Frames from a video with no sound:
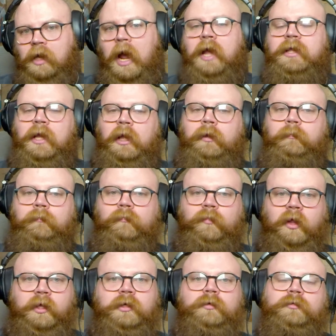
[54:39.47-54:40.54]
I get,
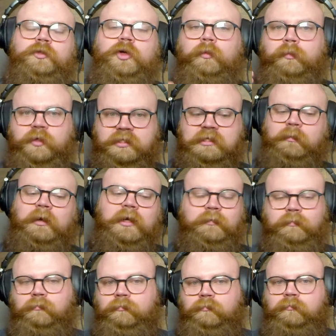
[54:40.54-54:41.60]
like, don't put someone
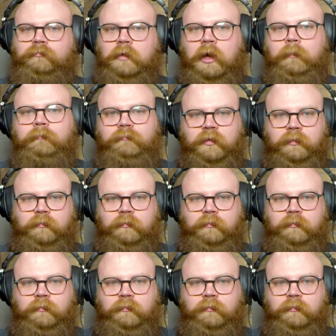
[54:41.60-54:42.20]
on, on